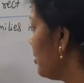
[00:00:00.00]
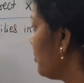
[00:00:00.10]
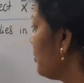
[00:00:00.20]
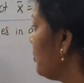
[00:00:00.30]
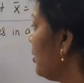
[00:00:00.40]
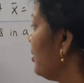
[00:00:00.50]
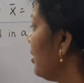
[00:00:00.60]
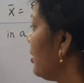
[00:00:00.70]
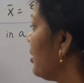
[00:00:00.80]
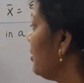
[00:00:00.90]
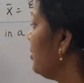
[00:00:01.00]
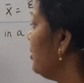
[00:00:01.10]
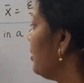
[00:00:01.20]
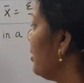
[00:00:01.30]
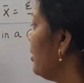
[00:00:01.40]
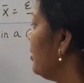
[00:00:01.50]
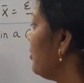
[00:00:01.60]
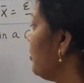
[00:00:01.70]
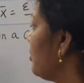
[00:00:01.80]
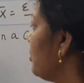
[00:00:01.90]
If you want, I'll write here n
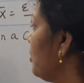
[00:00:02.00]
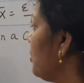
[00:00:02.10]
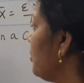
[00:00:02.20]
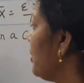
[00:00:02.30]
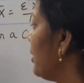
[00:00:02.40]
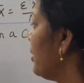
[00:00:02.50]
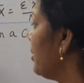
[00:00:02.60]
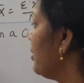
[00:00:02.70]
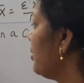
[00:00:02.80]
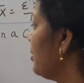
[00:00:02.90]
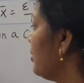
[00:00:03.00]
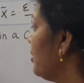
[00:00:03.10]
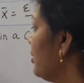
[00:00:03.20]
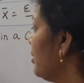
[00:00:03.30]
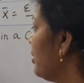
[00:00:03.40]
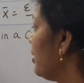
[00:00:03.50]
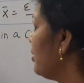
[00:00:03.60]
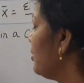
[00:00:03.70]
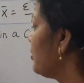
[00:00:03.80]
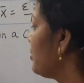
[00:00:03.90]
is equal to 10,
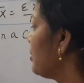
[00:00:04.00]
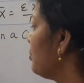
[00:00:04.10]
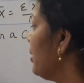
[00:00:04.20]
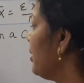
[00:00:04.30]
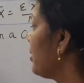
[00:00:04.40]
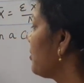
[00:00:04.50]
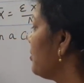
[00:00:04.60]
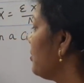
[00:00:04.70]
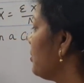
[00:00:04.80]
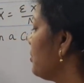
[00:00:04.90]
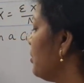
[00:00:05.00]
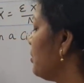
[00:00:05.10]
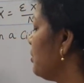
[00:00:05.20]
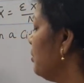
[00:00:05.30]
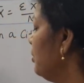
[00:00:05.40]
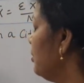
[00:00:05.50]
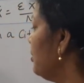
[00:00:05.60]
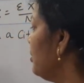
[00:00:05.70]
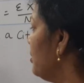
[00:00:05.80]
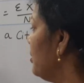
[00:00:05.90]
and sigma x is equal to
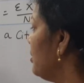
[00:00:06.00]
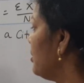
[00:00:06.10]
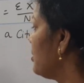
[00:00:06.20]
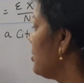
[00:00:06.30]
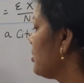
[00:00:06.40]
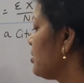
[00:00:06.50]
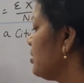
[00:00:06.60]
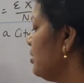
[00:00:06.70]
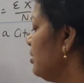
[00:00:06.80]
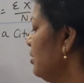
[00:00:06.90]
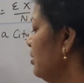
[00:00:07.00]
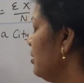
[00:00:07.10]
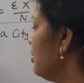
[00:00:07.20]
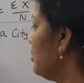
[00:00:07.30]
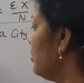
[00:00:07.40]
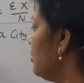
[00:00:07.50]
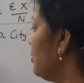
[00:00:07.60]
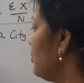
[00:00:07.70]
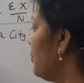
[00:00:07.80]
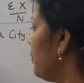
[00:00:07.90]

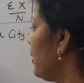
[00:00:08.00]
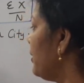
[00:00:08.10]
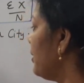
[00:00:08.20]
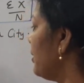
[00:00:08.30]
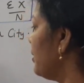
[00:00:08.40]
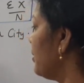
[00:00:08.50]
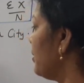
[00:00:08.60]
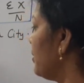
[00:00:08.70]
16,510.